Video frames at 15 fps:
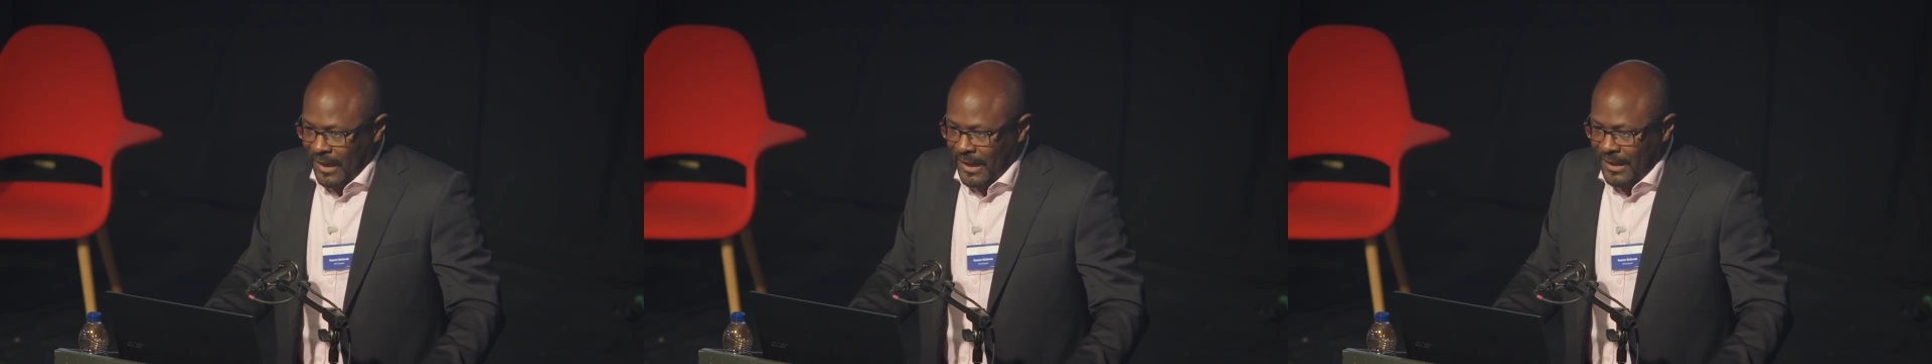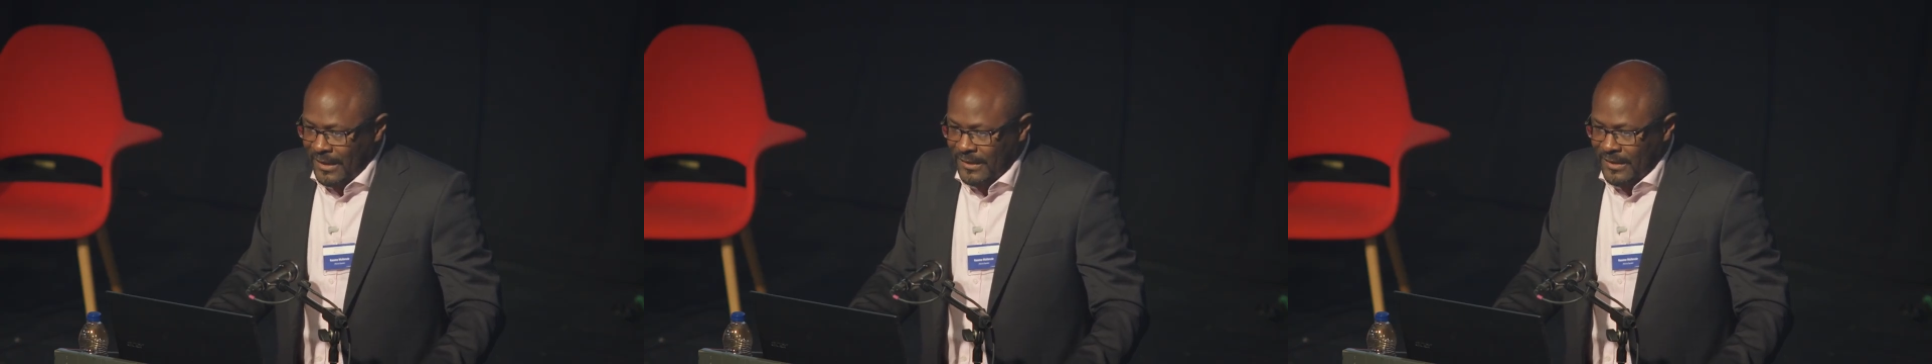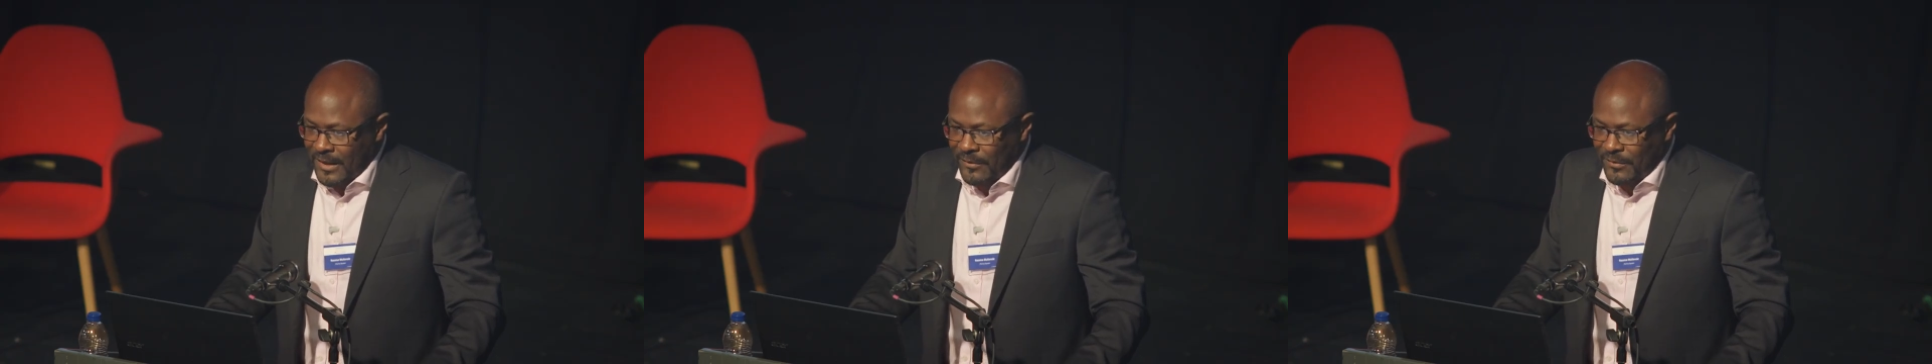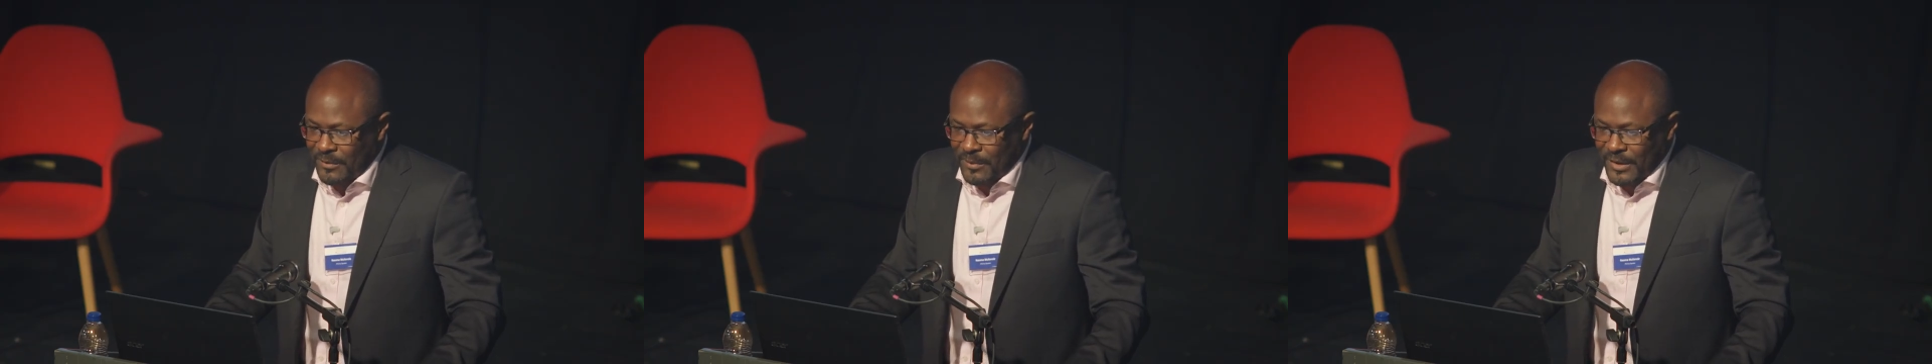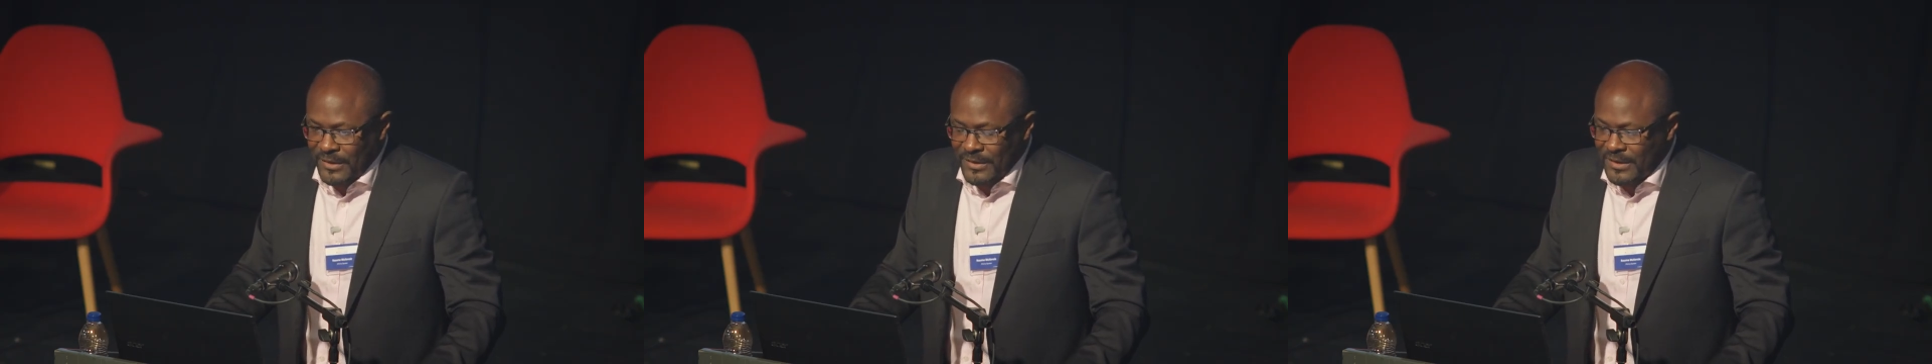And
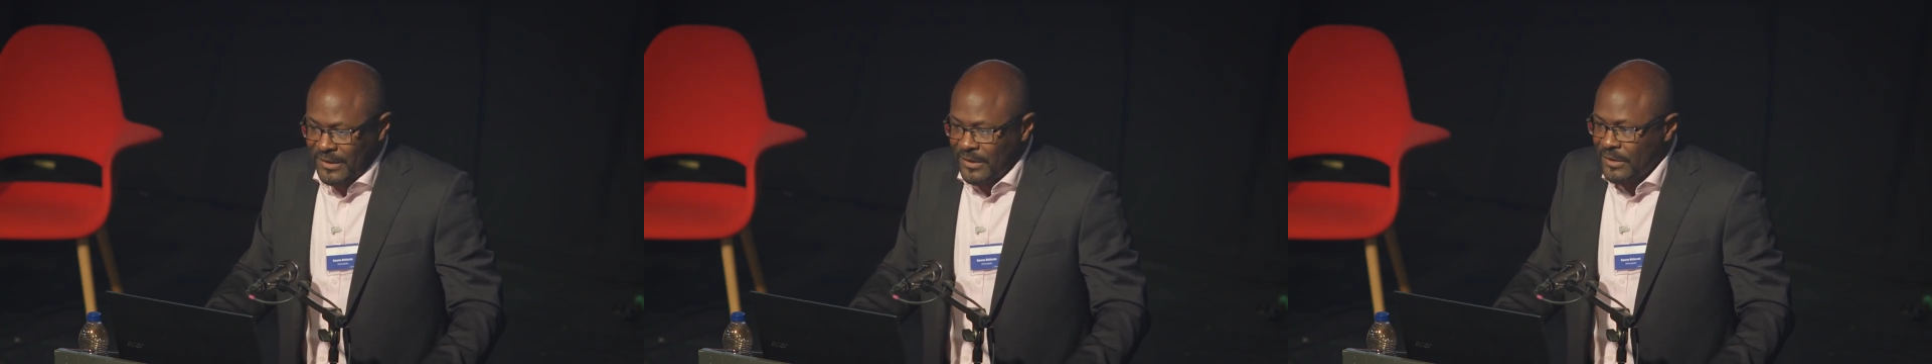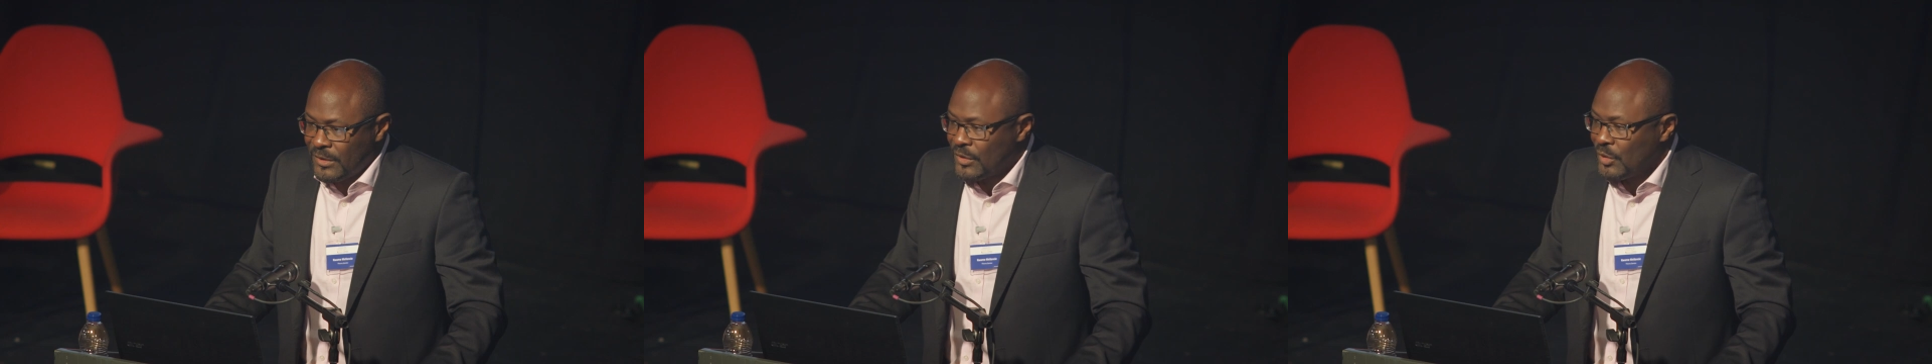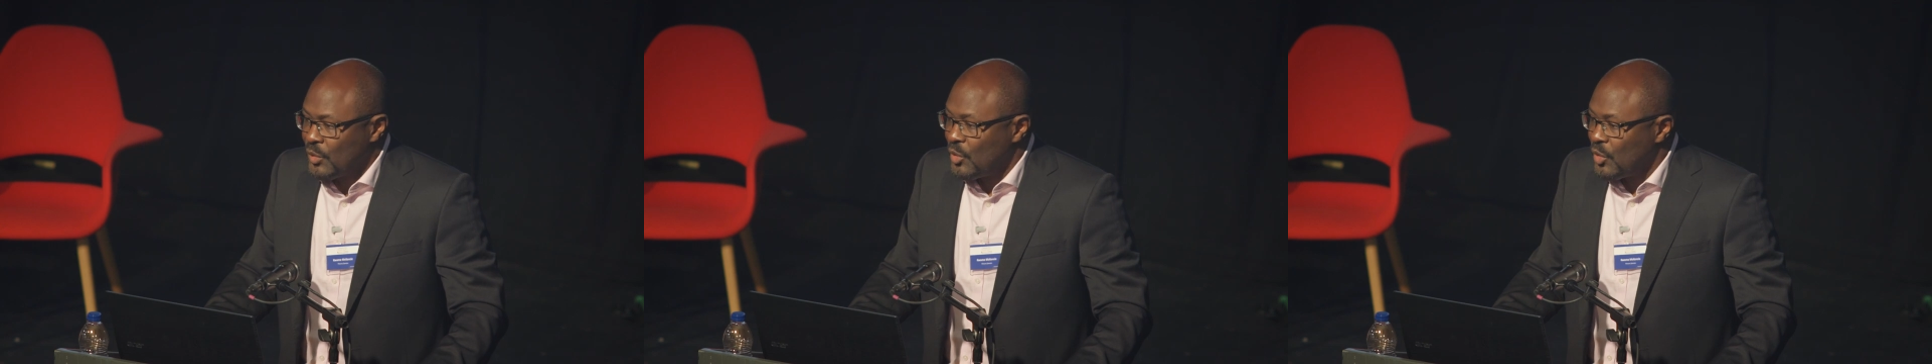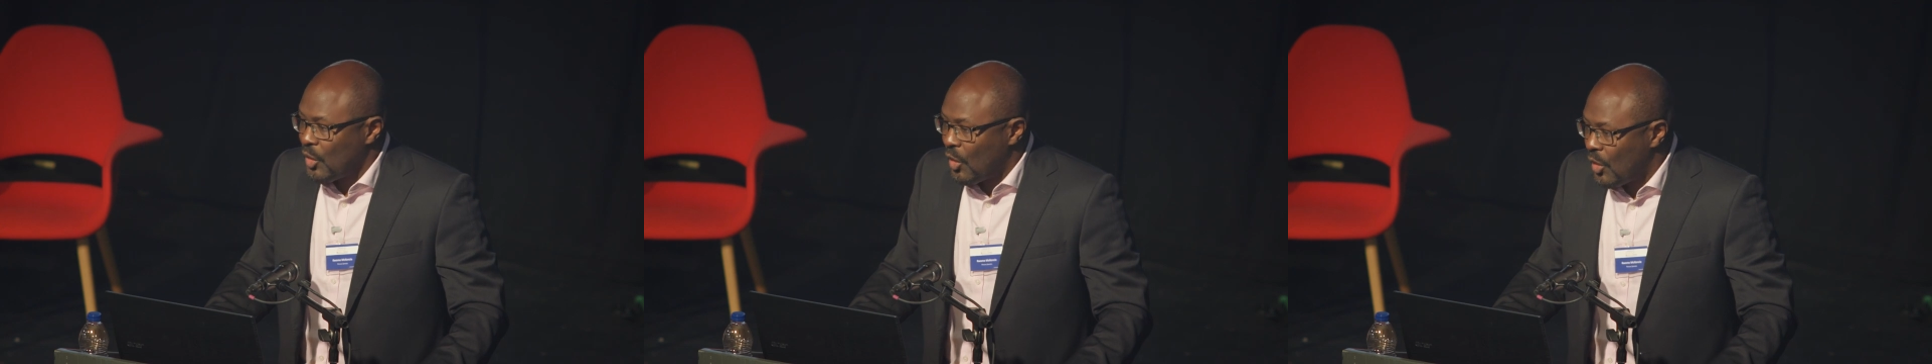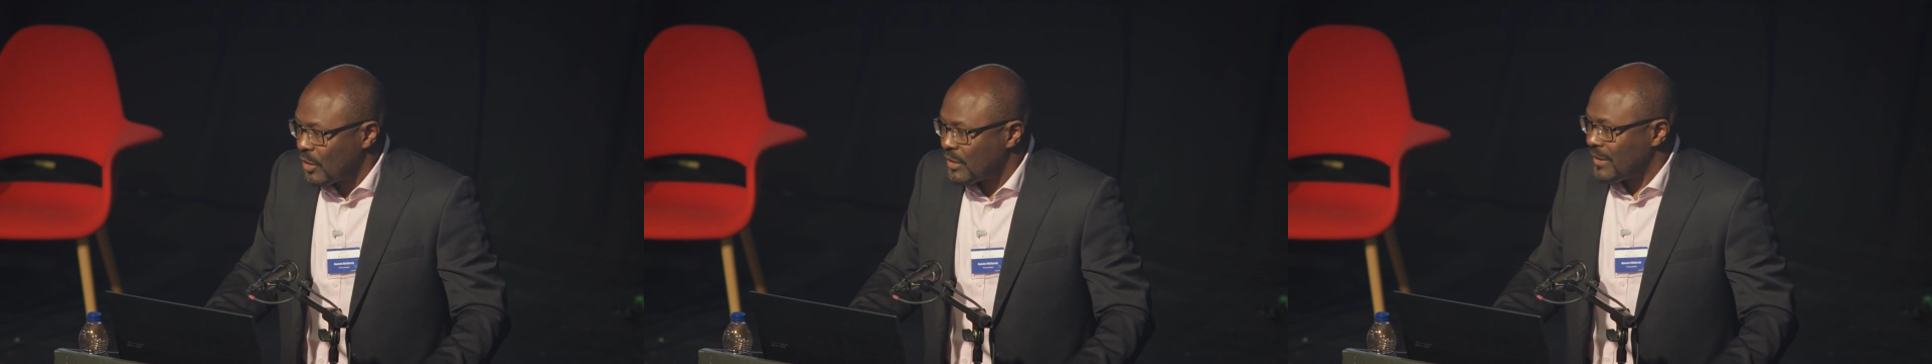government do
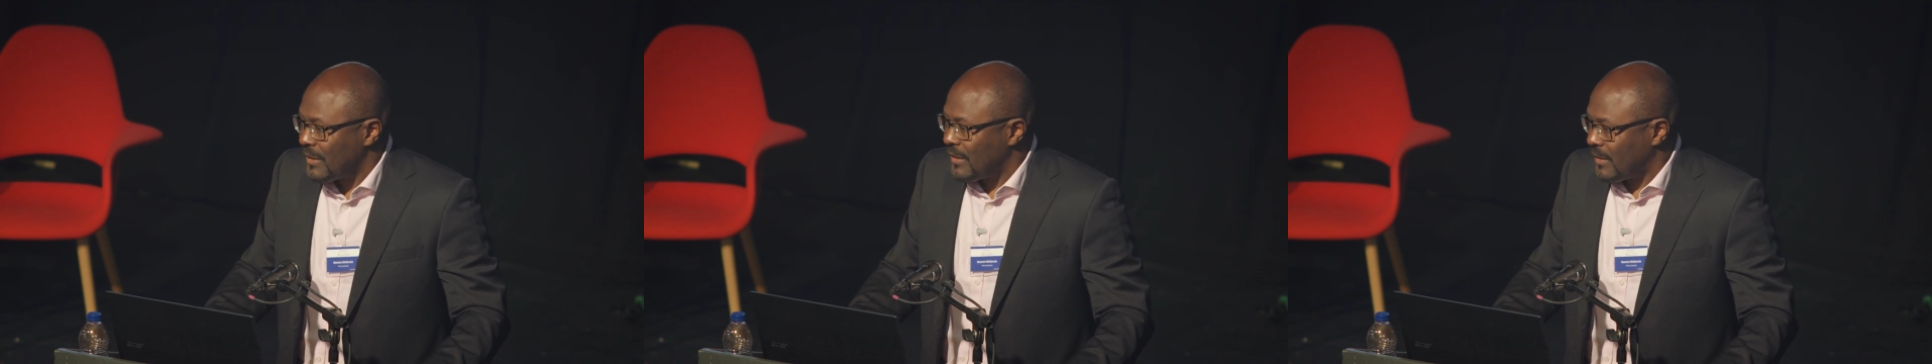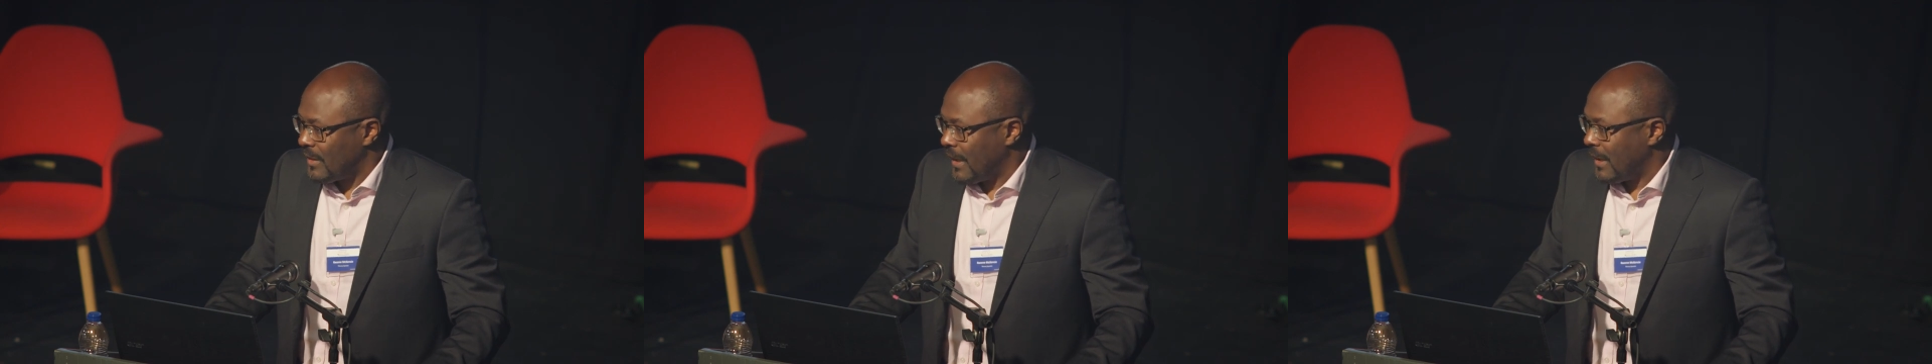not